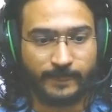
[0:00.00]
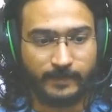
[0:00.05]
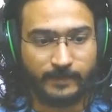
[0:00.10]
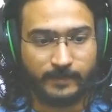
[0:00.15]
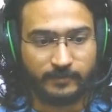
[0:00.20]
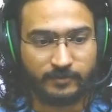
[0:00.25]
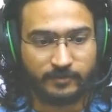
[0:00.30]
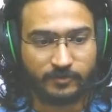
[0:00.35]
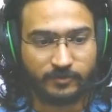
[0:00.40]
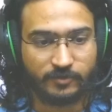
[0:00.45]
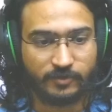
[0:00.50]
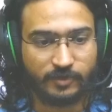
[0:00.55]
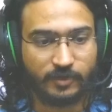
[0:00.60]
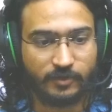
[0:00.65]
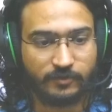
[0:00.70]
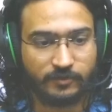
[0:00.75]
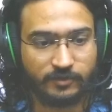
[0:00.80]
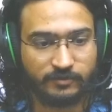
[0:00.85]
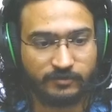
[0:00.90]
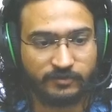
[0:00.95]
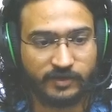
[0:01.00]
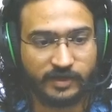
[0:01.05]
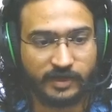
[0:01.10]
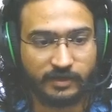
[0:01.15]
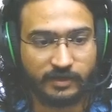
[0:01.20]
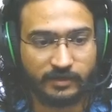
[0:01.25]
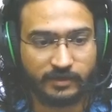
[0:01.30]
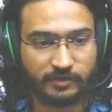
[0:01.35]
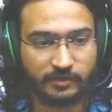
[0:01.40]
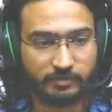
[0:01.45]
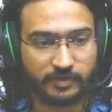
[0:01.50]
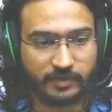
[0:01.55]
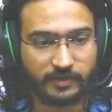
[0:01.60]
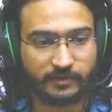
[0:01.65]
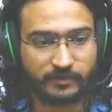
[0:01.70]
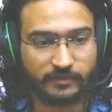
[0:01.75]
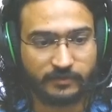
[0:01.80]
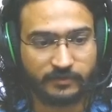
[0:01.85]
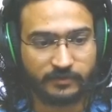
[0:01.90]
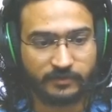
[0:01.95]
So now this failed, right?
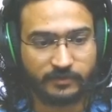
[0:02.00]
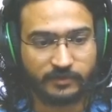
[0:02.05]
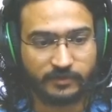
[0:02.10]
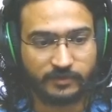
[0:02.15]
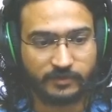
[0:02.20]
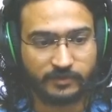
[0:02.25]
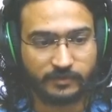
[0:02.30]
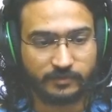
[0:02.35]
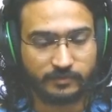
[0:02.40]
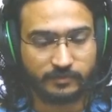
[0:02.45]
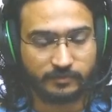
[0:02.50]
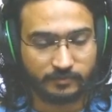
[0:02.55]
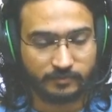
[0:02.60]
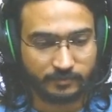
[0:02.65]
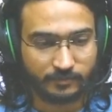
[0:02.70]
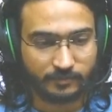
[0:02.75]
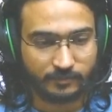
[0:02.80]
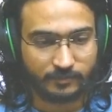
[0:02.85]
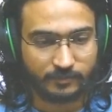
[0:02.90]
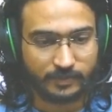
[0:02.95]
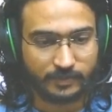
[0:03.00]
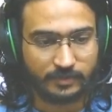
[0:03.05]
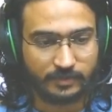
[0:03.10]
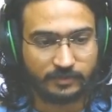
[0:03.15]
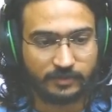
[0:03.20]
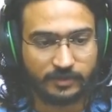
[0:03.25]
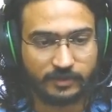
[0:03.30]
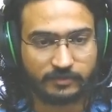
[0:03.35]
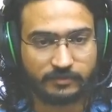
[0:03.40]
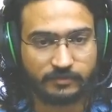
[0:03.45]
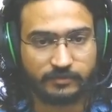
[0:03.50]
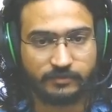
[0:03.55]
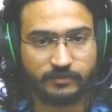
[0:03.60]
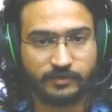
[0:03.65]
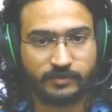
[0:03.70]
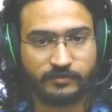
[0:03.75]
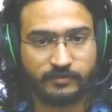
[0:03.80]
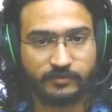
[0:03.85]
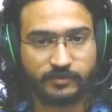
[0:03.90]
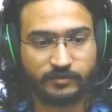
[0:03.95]
Because that
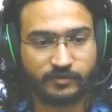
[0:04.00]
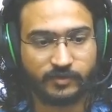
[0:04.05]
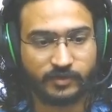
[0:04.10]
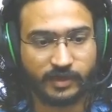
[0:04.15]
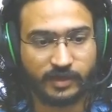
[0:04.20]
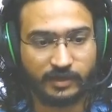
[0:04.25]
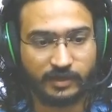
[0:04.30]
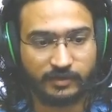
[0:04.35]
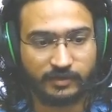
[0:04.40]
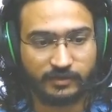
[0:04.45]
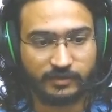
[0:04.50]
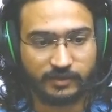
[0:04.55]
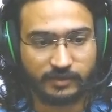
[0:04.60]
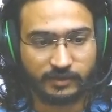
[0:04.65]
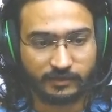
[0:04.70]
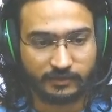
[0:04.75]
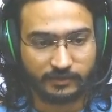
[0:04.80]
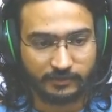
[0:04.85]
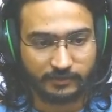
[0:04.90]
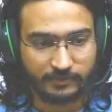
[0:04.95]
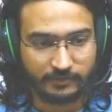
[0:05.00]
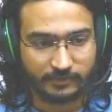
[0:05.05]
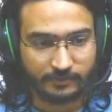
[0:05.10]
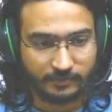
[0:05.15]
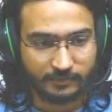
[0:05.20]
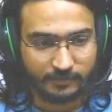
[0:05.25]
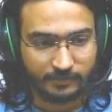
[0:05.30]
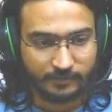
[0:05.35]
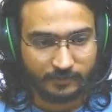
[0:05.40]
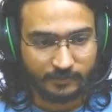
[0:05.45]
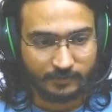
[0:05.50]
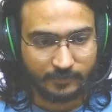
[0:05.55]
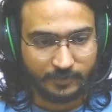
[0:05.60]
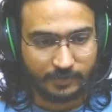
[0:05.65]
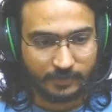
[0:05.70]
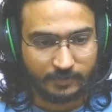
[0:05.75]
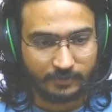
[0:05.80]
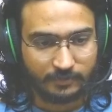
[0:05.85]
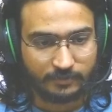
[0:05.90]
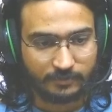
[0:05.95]
we've not handled that.
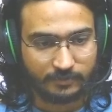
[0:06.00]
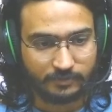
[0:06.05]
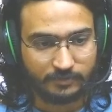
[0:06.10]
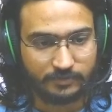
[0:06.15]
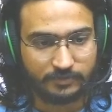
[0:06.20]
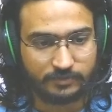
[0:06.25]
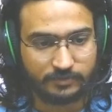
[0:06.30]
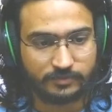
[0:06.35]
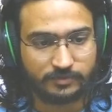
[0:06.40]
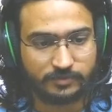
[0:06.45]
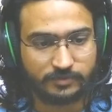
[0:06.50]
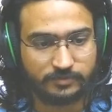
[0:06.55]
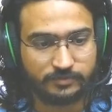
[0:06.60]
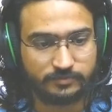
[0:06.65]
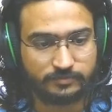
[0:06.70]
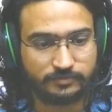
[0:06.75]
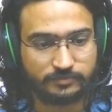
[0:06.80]
So